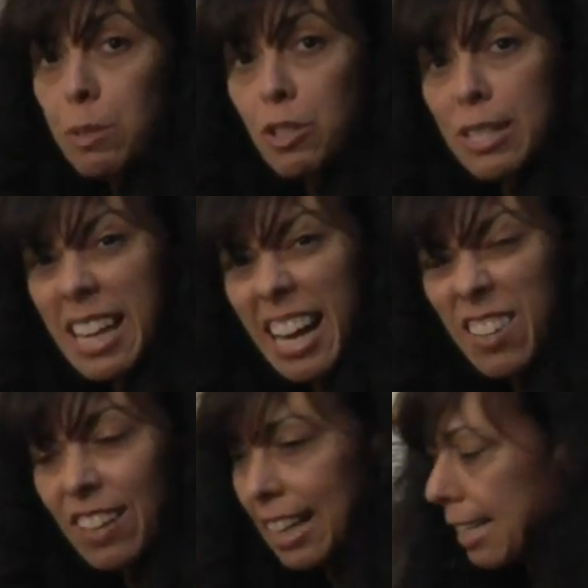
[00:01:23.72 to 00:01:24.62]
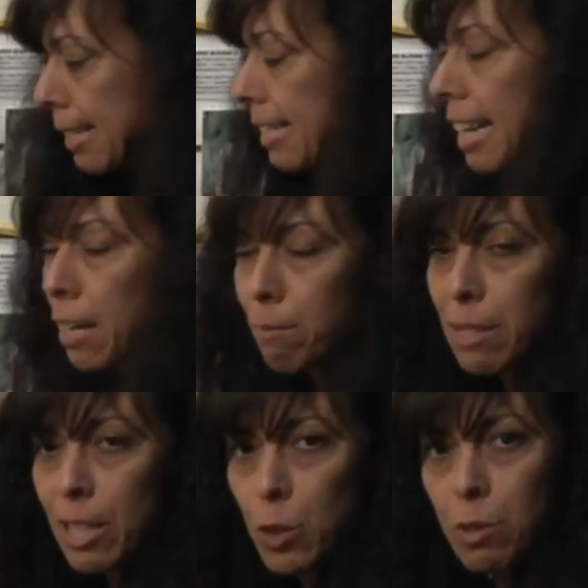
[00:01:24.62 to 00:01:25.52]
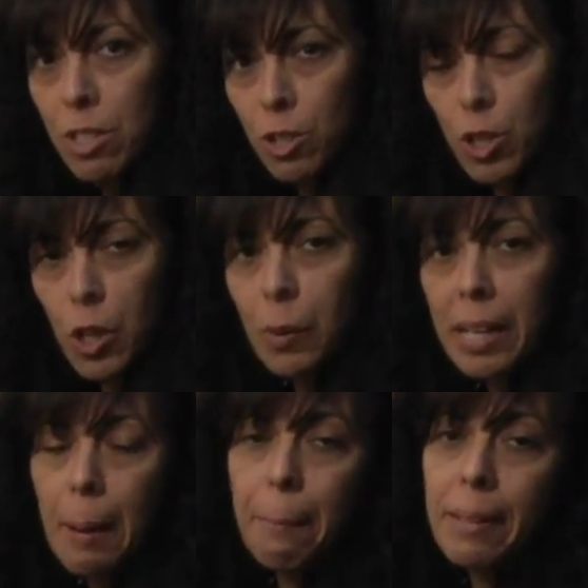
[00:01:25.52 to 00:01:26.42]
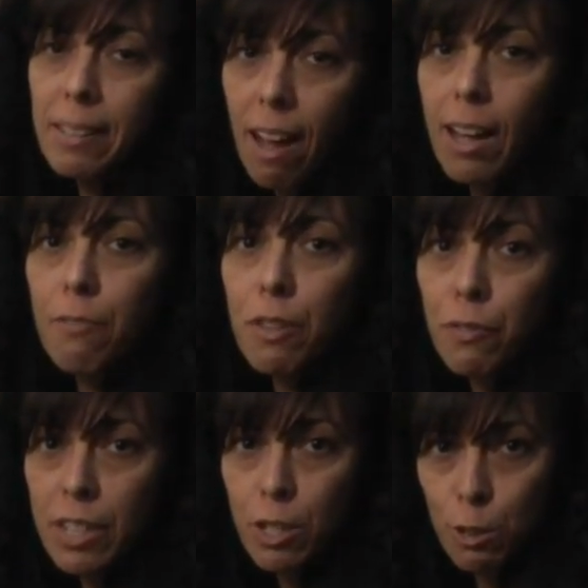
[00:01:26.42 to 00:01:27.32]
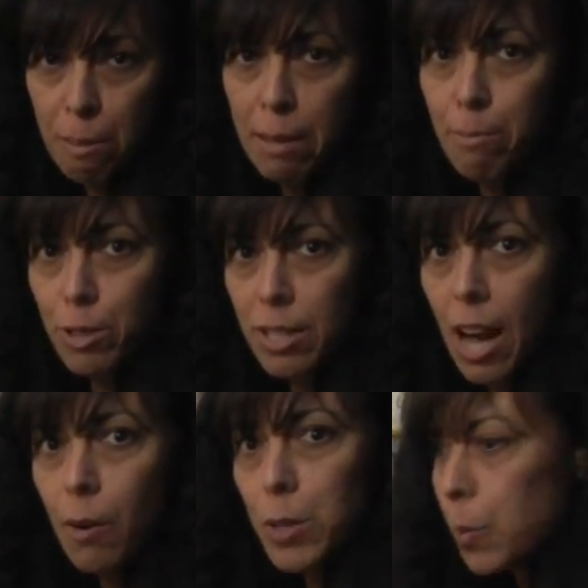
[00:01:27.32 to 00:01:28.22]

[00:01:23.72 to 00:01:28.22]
which is kind of like a sienna peach, which is showing up in a lot of the vintage papers now as